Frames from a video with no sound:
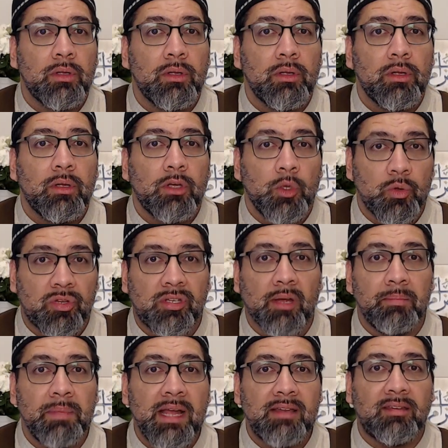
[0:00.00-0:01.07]
you
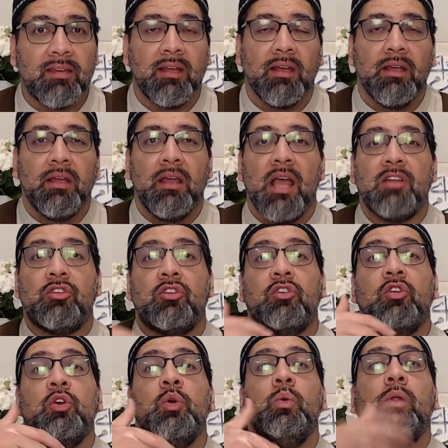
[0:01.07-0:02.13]
submit, it's
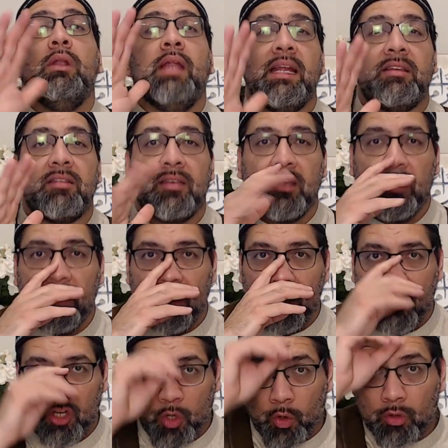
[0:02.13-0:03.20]
too late.
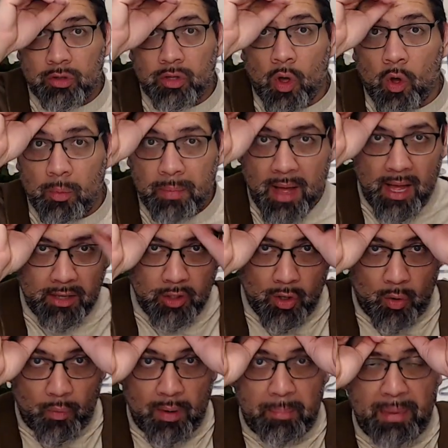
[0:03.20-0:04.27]
Your tawbah, your
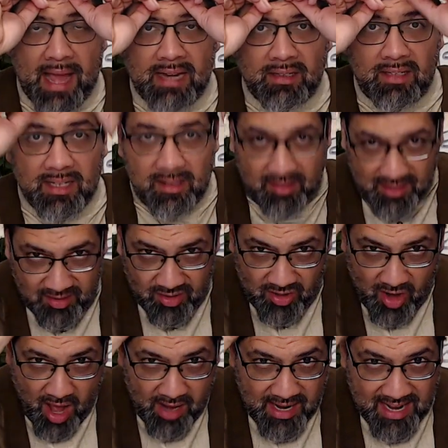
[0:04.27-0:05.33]
repentance is
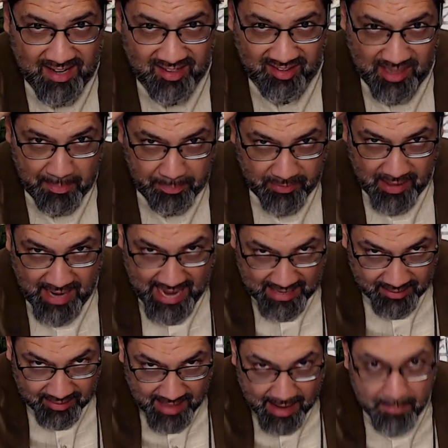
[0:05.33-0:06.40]
not accepted at
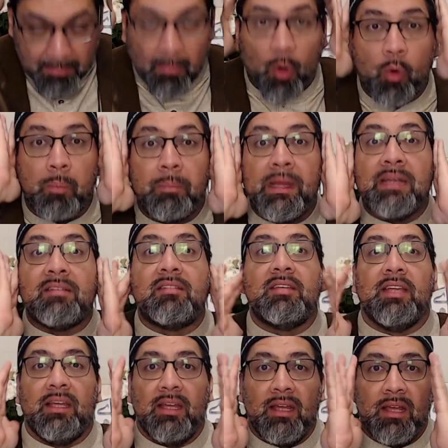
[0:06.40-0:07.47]
that moment.
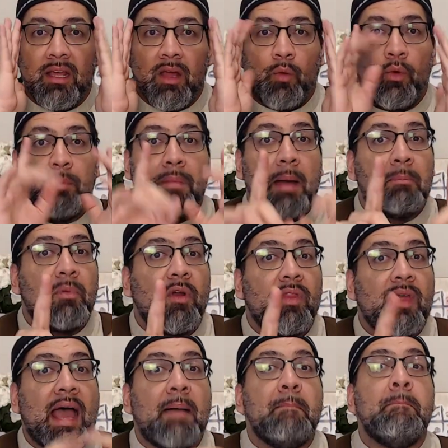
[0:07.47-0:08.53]
Remember
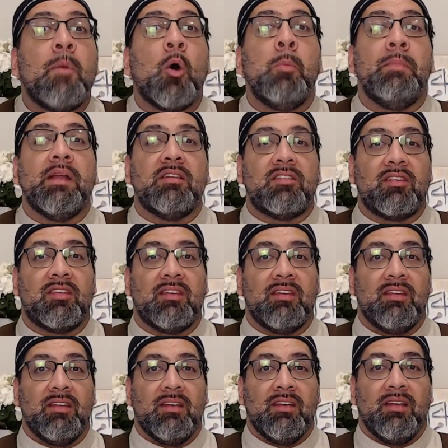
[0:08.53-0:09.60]
that moment.
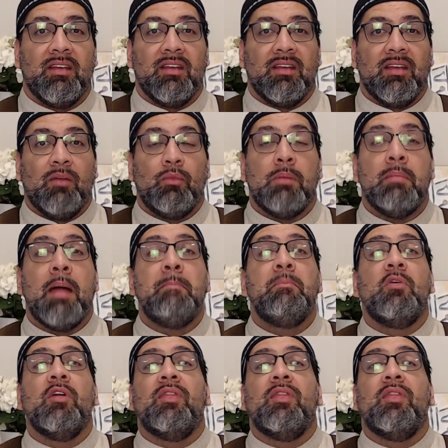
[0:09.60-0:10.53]
Remember that